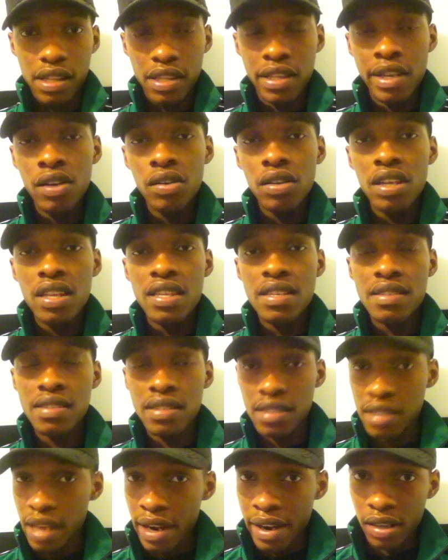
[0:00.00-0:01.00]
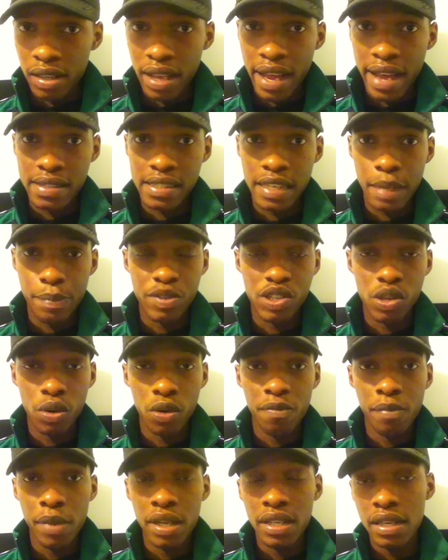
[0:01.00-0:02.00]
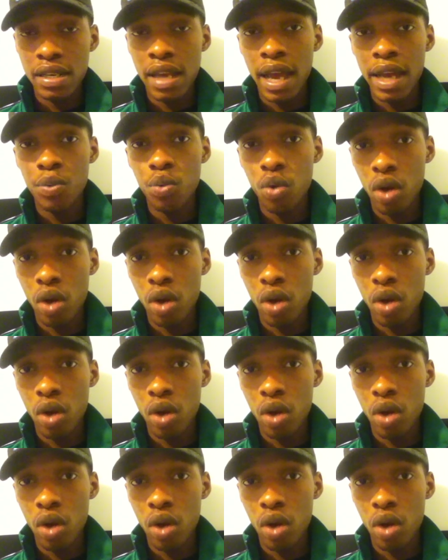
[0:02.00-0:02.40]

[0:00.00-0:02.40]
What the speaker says: Nearly this entire last episode of Monday Night